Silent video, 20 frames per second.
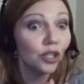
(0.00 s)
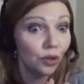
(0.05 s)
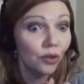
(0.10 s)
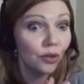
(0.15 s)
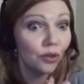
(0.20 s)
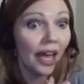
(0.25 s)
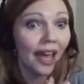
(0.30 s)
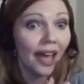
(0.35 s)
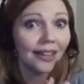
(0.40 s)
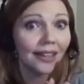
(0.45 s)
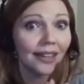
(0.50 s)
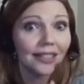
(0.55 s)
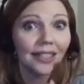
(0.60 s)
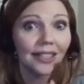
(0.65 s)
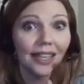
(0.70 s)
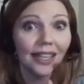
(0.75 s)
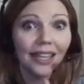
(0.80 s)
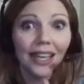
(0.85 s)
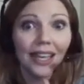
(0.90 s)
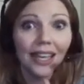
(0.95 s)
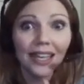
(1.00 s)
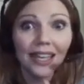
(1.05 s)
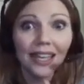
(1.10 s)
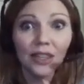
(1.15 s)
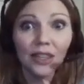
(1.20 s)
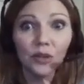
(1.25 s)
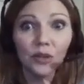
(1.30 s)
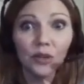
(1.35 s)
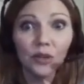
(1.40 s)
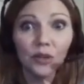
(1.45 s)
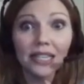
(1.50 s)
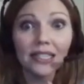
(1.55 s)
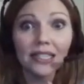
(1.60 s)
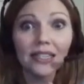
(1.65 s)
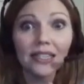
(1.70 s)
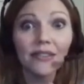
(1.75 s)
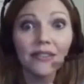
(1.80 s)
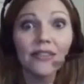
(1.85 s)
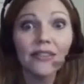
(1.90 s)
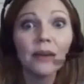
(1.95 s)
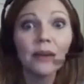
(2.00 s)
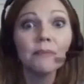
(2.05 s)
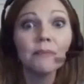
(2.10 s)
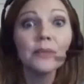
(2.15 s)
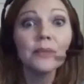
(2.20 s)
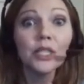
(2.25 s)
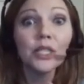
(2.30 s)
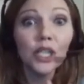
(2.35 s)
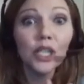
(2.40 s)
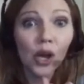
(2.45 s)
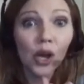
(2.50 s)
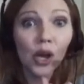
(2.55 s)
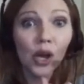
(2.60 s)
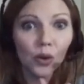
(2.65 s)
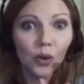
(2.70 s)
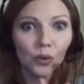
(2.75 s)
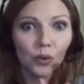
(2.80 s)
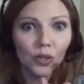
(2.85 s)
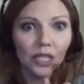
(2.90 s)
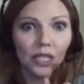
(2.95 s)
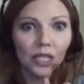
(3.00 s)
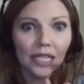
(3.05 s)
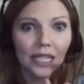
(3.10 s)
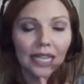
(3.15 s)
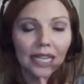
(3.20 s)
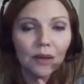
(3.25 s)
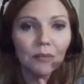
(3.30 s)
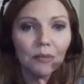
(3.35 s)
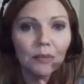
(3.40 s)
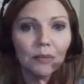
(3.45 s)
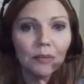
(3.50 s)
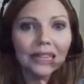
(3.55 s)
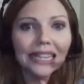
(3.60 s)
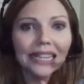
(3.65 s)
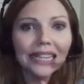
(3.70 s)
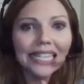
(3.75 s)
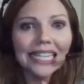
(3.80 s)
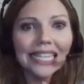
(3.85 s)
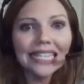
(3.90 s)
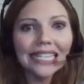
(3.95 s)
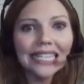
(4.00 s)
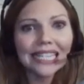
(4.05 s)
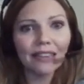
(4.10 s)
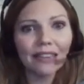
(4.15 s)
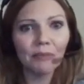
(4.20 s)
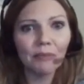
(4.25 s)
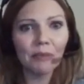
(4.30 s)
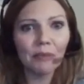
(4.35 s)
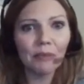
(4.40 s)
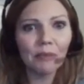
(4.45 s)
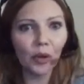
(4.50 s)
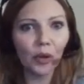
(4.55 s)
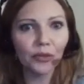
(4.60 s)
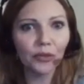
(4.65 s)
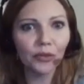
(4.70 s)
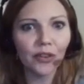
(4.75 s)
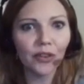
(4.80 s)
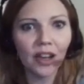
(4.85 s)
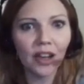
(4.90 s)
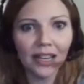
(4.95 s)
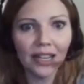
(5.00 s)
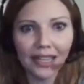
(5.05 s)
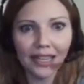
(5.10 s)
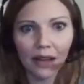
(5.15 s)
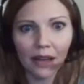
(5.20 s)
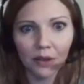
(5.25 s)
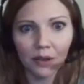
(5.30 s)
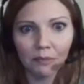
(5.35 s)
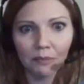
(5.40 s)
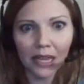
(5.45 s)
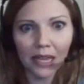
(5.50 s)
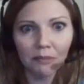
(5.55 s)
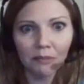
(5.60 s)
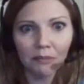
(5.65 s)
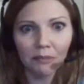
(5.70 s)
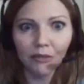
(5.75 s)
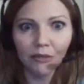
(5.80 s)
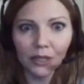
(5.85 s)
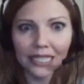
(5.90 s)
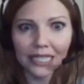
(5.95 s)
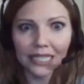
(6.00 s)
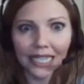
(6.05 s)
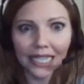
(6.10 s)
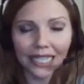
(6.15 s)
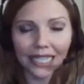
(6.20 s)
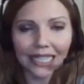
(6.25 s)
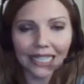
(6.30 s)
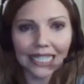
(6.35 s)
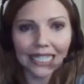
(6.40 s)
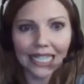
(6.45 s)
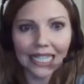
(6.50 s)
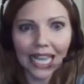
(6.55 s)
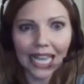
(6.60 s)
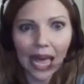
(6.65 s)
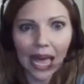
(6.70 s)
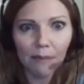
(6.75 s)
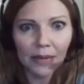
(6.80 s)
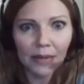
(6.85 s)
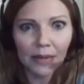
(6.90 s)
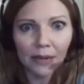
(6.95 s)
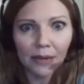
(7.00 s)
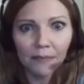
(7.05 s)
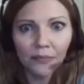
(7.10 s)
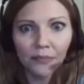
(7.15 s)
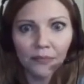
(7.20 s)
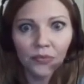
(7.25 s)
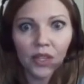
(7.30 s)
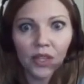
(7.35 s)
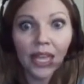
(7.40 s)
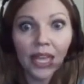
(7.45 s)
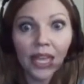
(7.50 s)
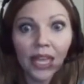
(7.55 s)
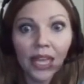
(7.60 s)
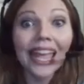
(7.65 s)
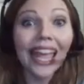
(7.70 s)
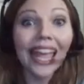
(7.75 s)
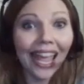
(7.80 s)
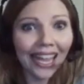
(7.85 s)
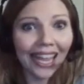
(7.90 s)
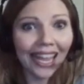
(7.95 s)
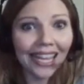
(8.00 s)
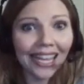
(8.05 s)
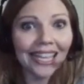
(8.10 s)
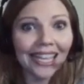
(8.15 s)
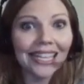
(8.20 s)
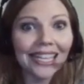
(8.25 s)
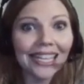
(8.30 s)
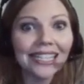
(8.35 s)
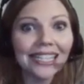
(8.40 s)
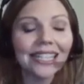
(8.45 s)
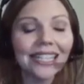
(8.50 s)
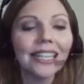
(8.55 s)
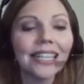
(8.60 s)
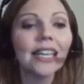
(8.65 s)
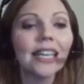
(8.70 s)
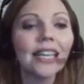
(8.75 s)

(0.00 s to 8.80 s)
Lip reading: do that, and the rest of them don't. Please give me bold font. That would make me ridiculously happy. And